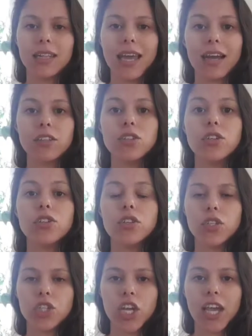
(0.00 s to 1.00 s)
allows you
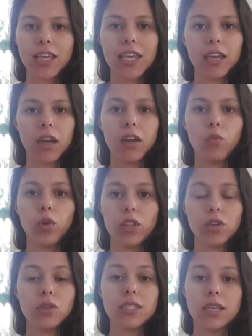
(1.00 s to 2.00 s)
to check in
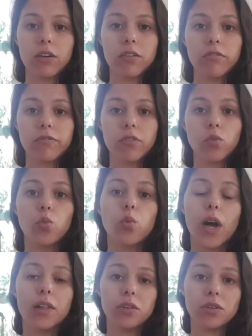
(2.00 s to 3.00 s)
with yourself
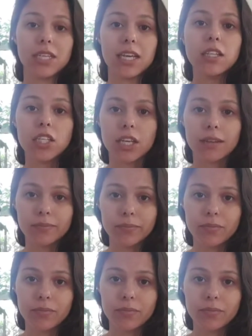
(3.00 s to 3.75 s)
while you're teaching.